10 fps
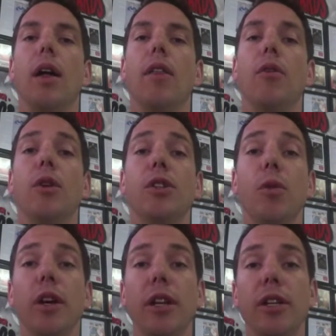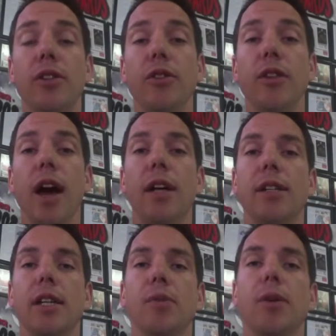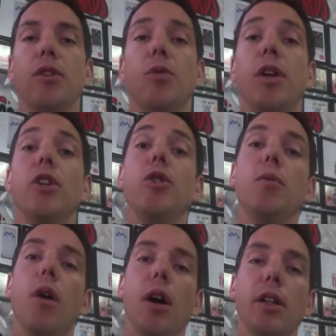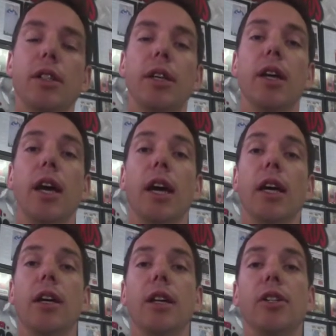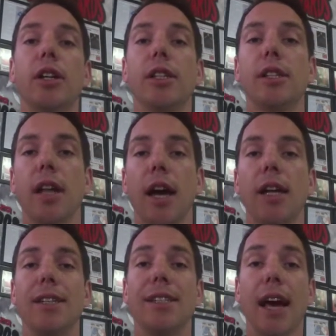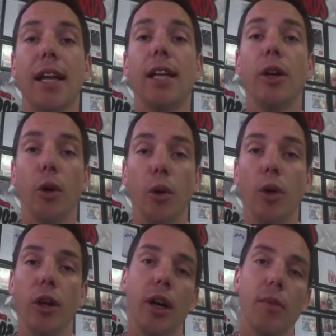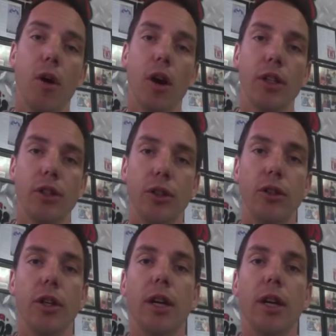the reason why you need to do that is because when you do marketing, you need to understand exactly who you're going to market to.